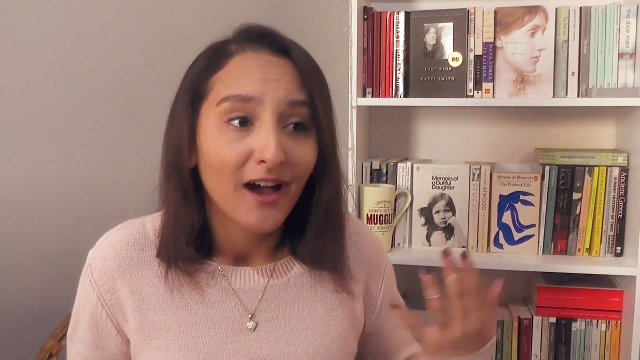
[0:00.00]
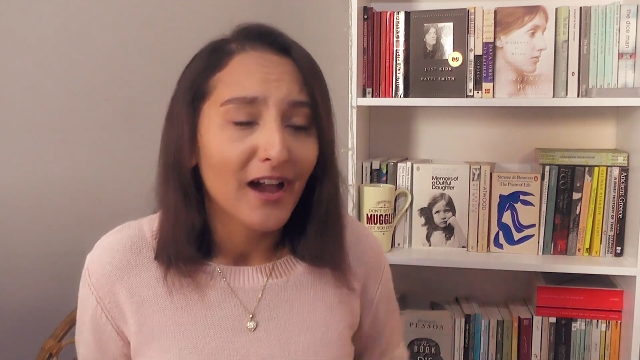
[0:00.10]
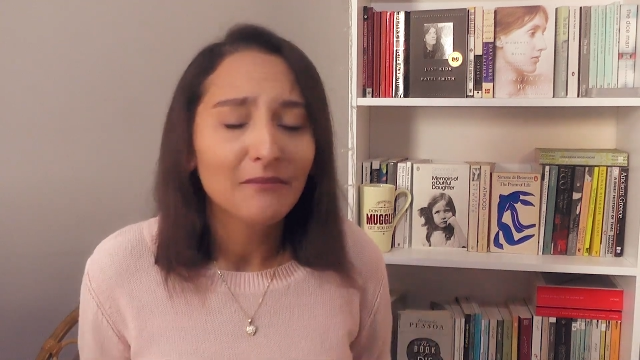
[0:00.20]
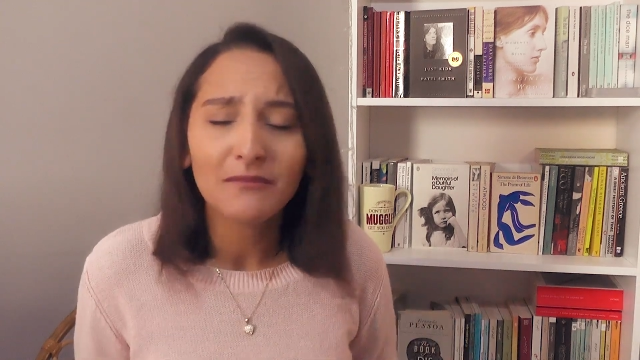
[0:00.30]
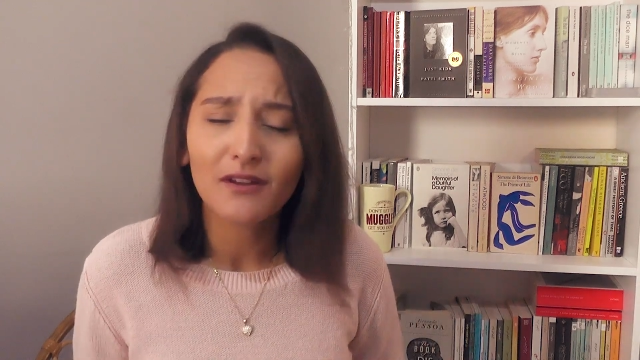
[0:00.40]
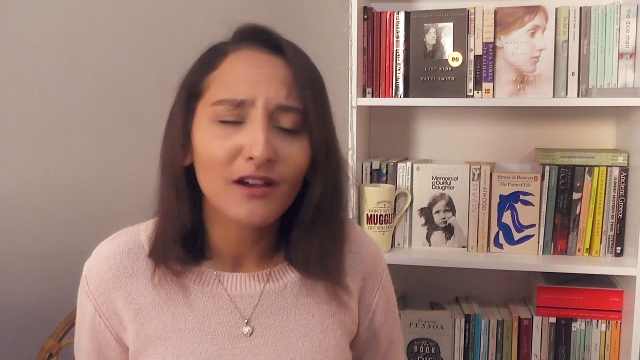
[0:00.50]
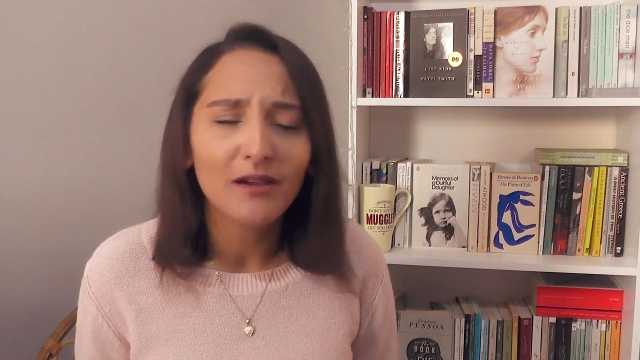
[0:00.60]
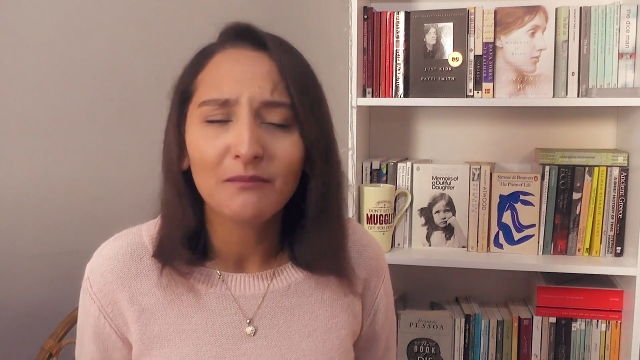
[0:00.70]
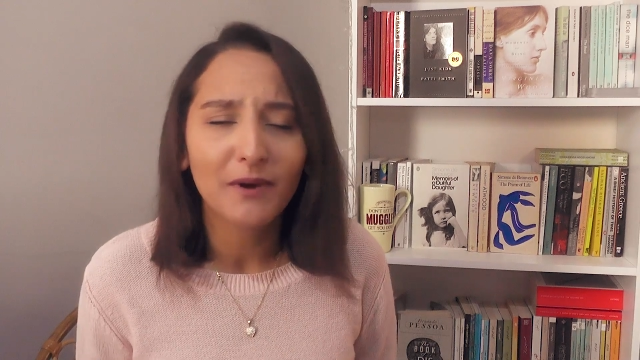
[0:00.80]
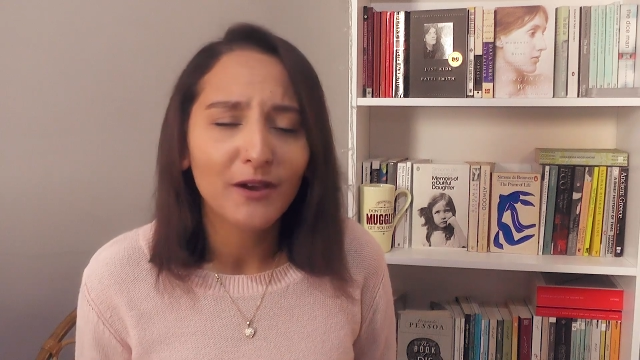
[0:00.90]
I'm
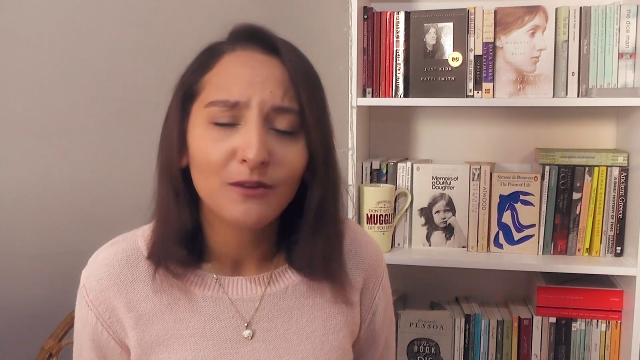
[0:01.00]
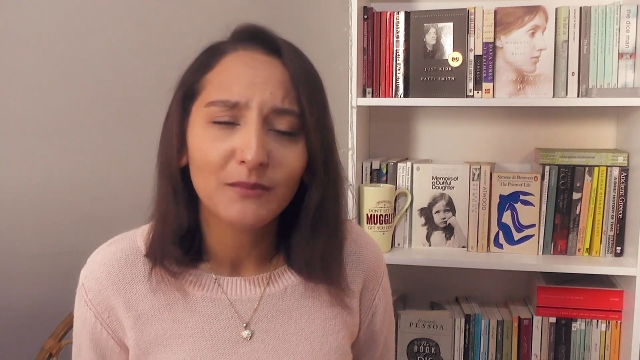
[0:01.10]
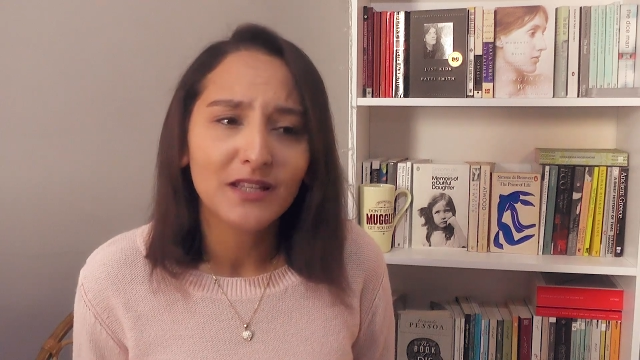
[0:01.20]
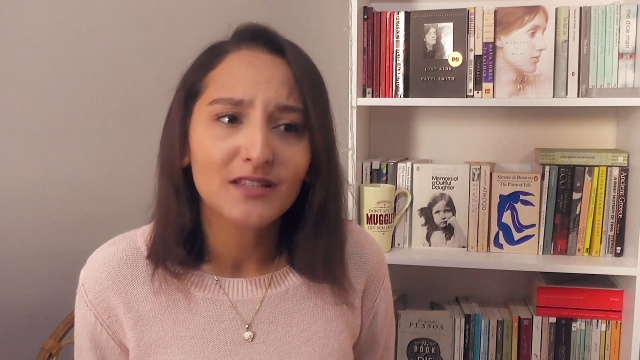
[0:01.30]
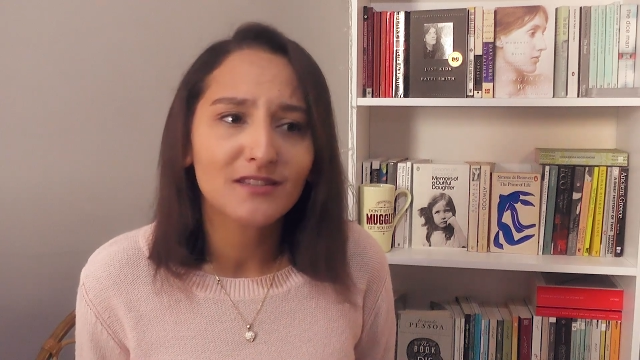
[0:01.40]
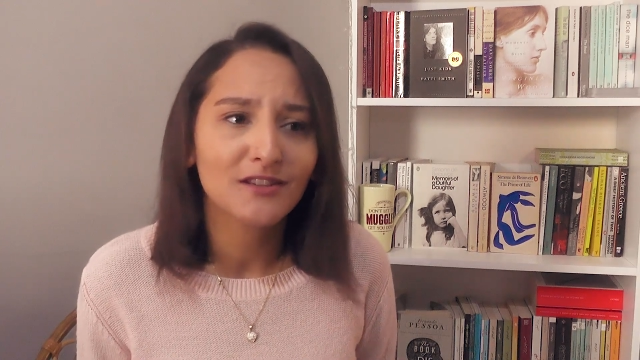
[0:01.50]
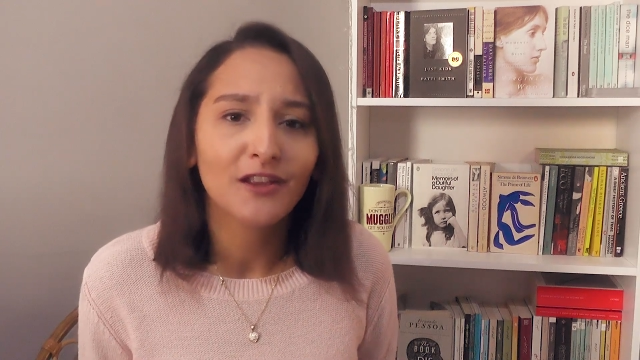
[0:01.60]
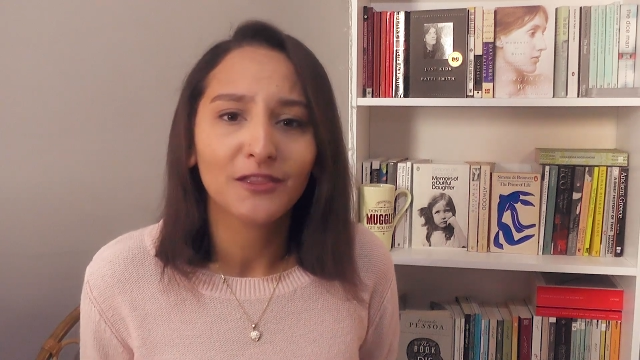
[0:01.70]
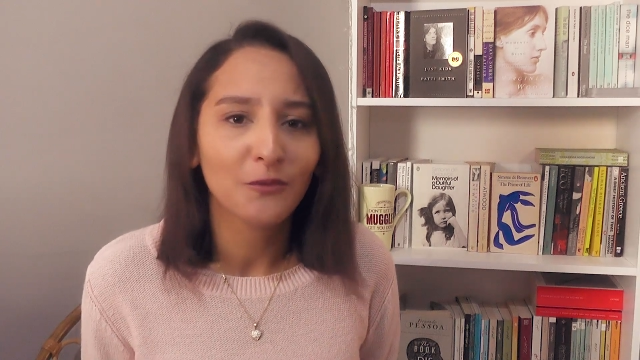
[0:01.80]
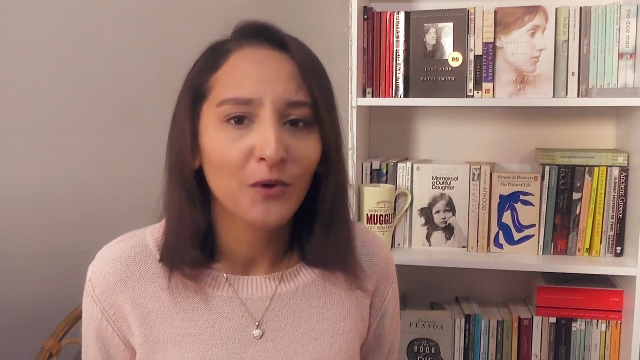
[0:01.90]
by all means
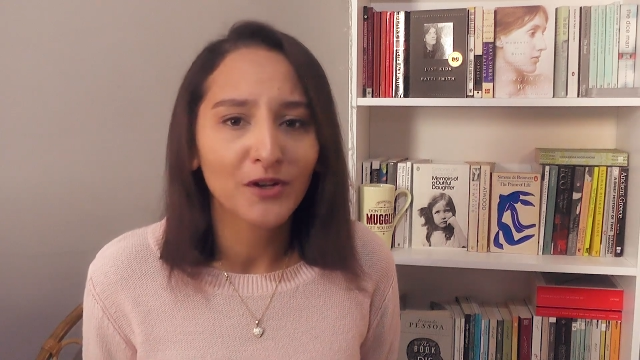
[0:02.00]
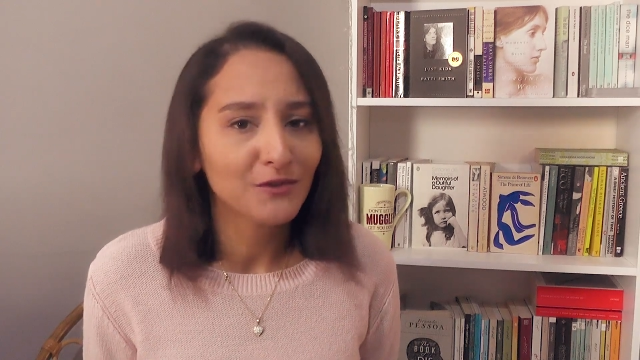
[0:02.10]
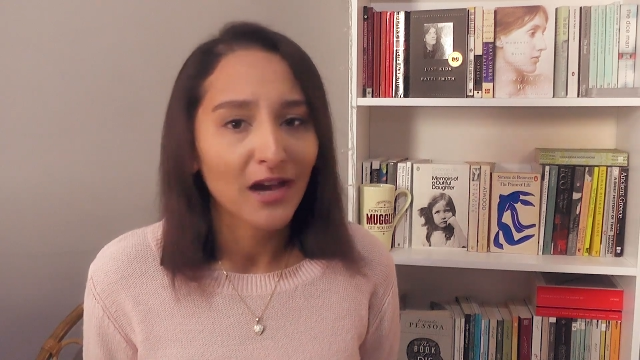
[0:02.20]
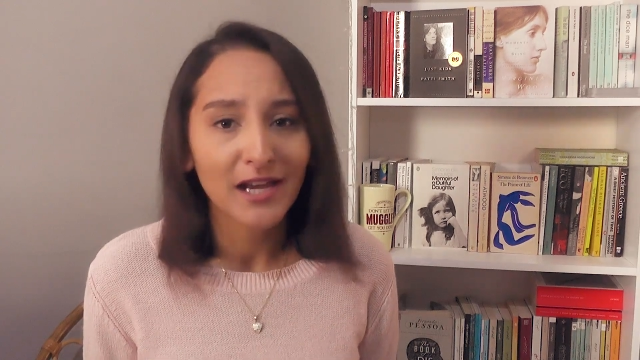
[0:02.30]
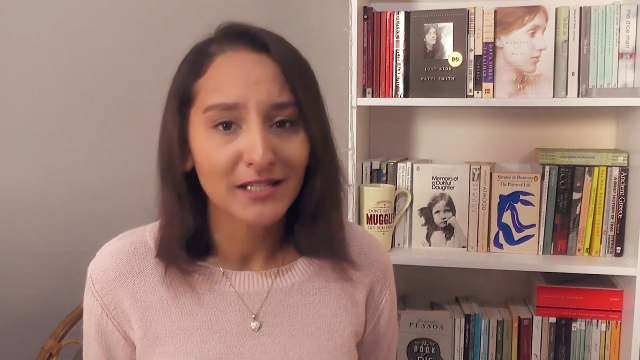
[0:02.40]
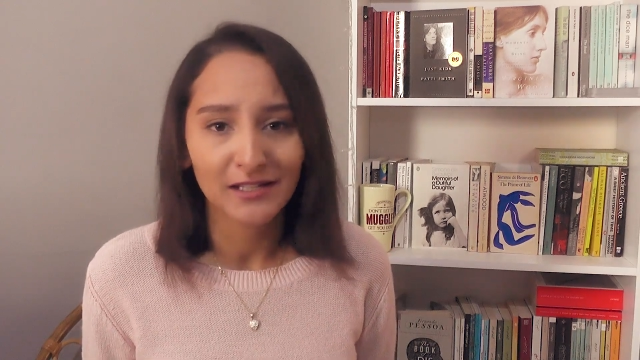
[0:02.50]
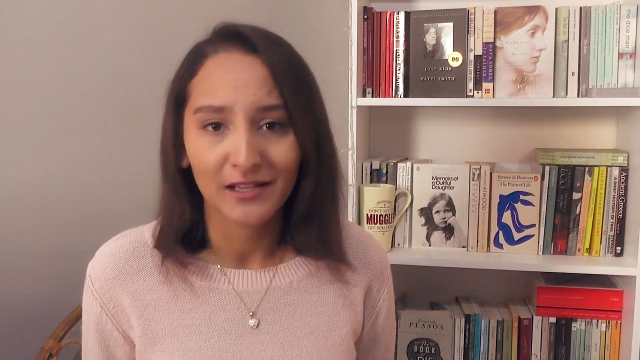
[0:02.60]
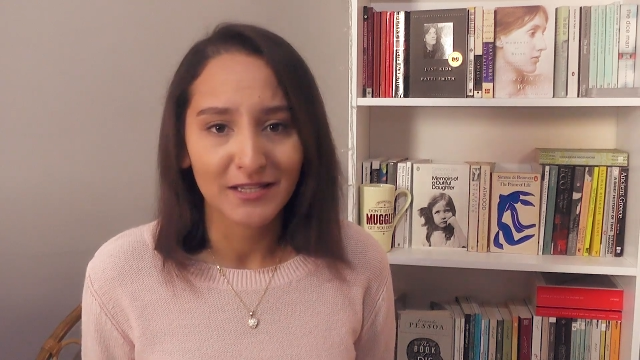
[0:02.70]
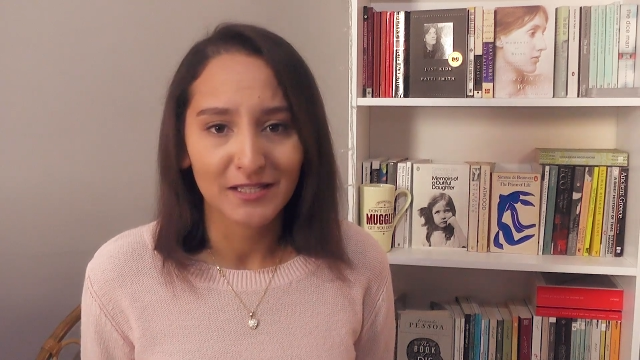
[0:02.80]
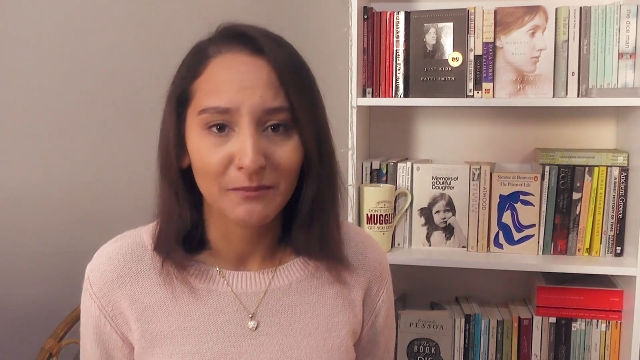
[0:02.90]
not the one to
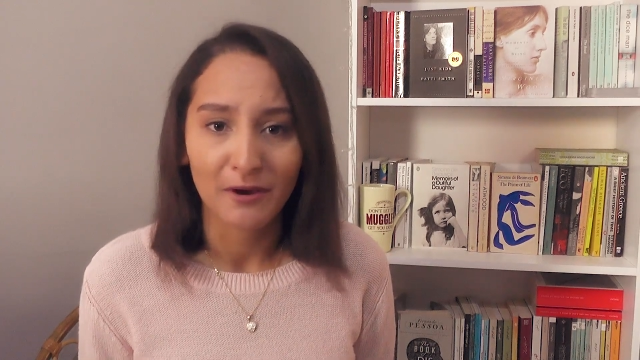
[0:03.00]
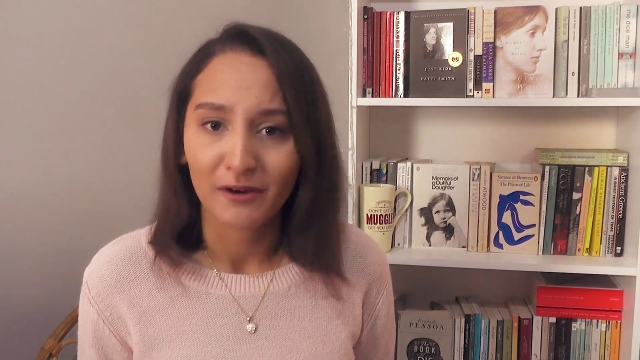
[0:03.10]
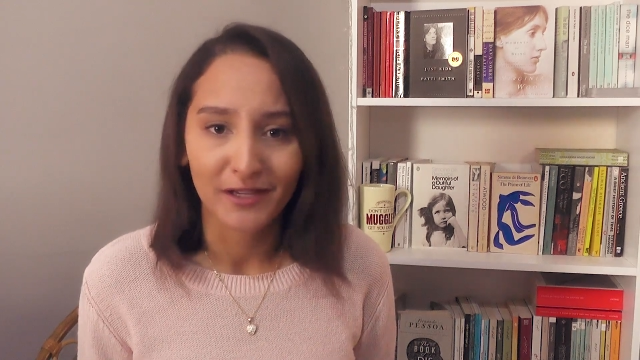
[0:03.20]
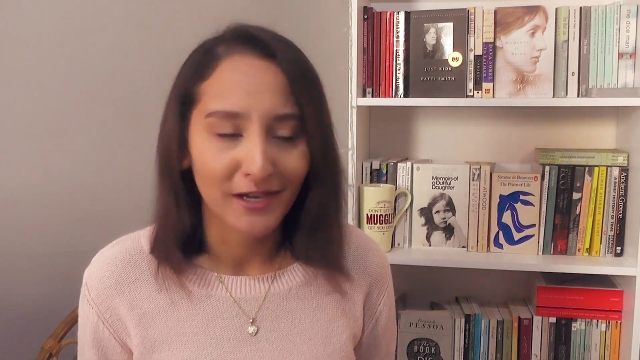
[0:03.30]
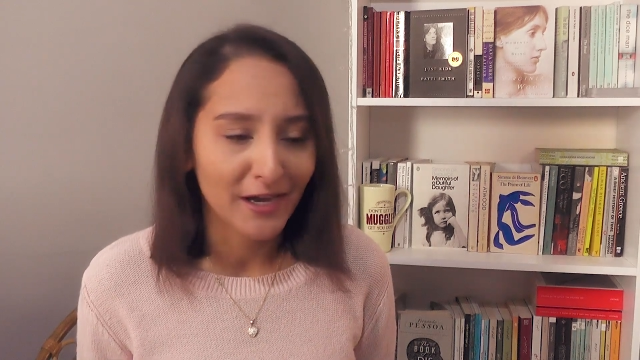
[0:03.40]
idealize America.